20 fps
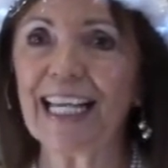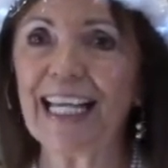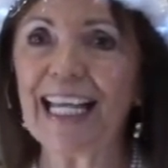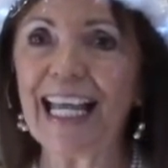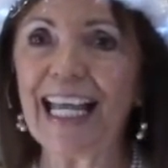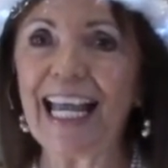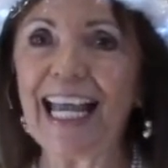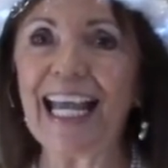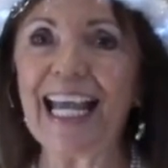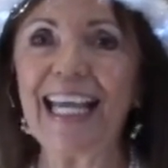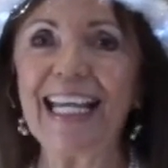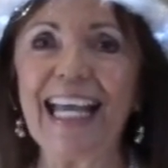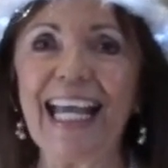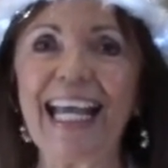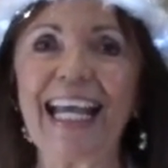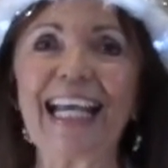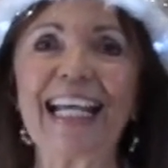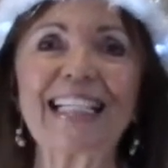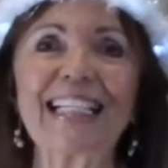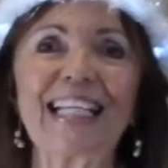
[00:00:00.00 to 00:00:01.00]
And
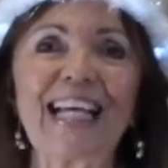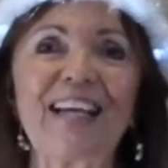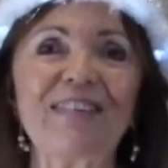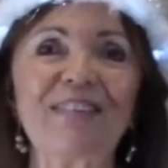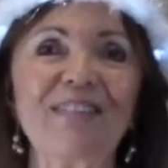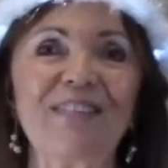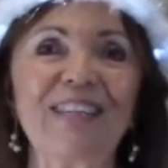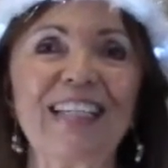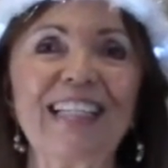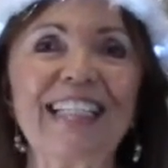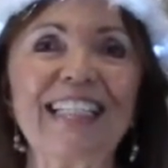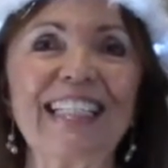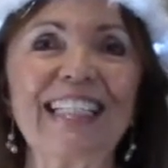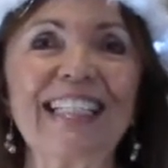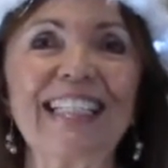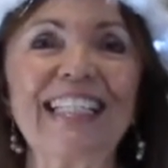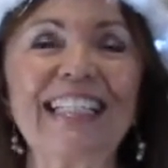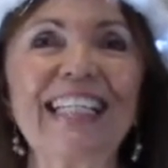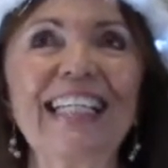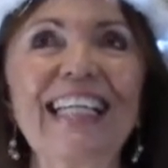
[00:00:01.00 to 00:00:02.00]
as I've
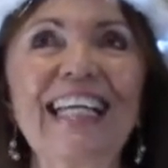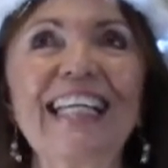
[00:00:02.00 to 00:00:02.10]
mentioned,